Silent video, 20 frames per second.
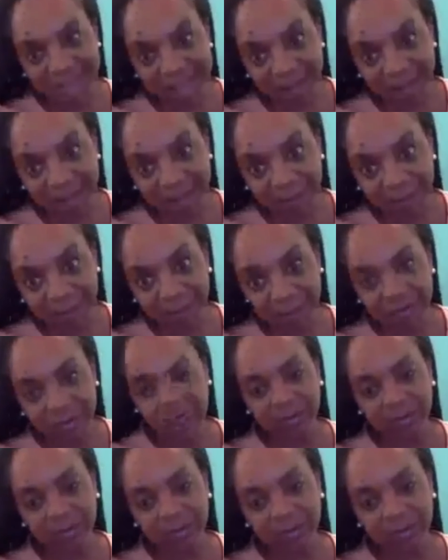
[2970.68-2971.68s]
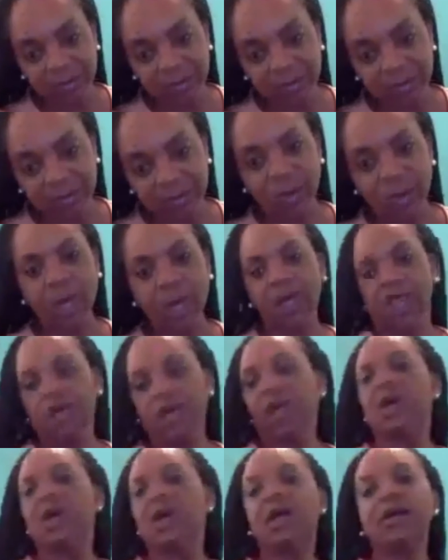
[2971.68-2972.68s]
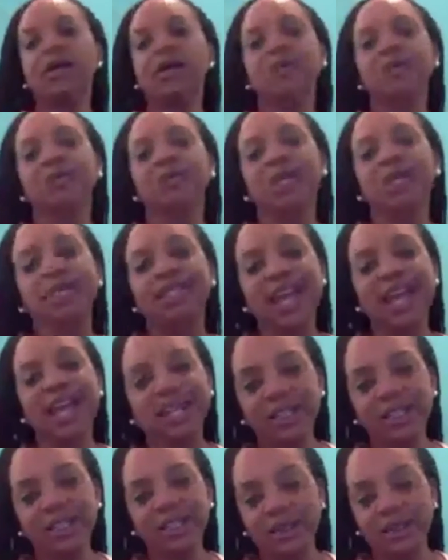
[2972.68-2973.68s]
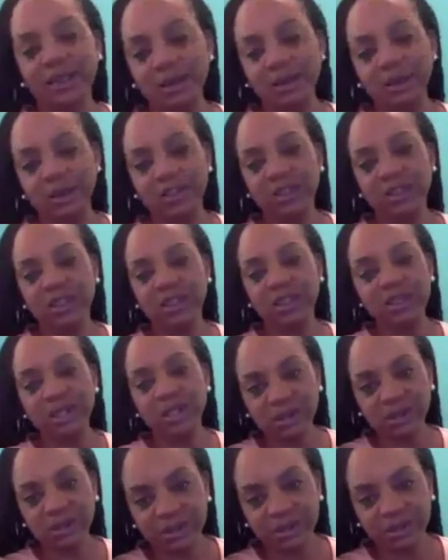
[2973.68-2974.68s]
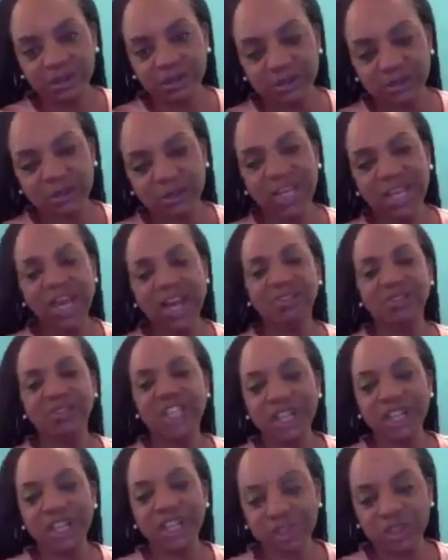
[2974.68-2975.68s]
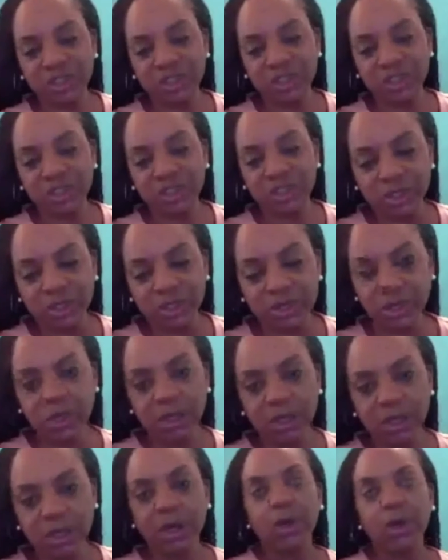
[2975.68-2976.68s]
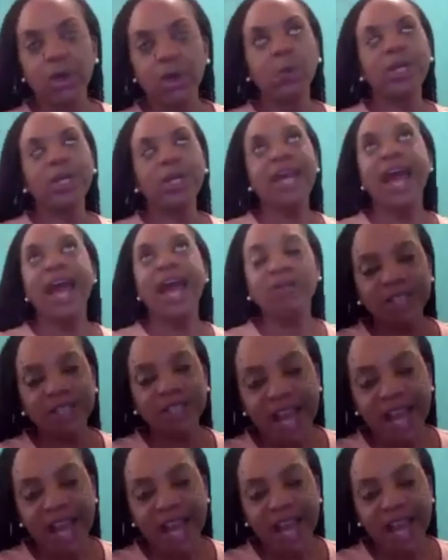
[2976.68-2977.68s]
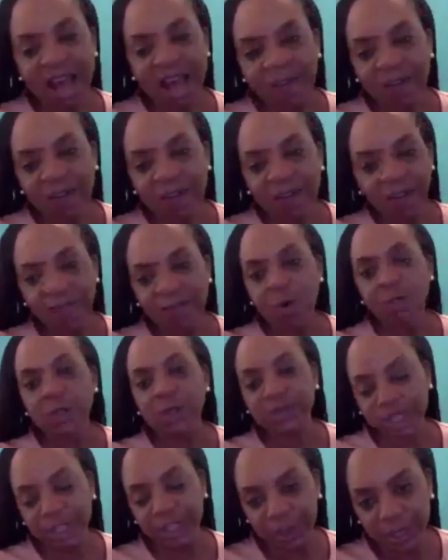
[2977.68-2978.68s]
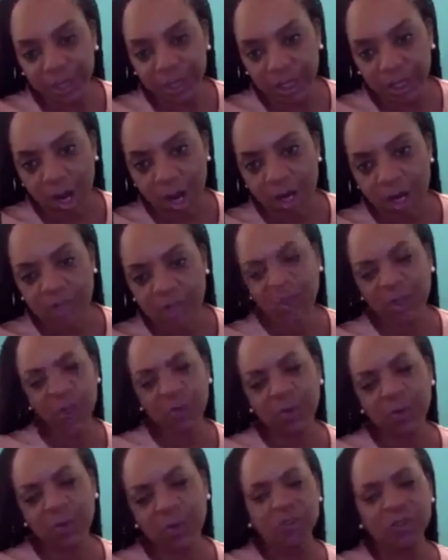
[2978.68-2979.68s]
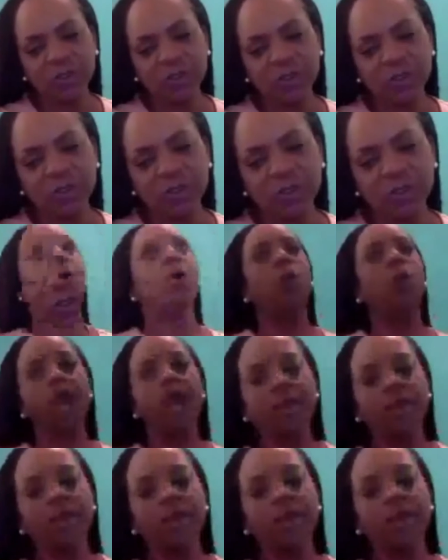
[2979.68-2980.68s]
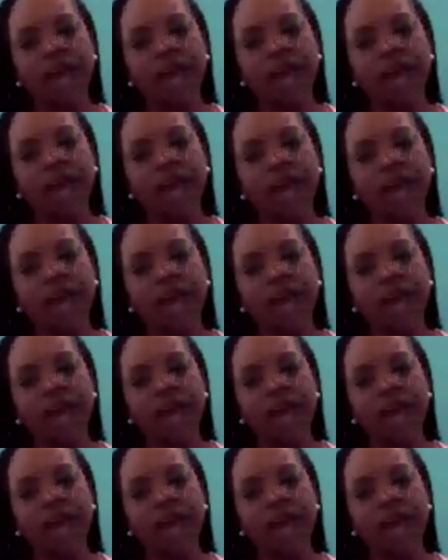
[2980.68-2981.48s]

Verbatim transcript: on our staff um, and that includes cooks, we have teachers, we have to have four security guards. People say, why do you have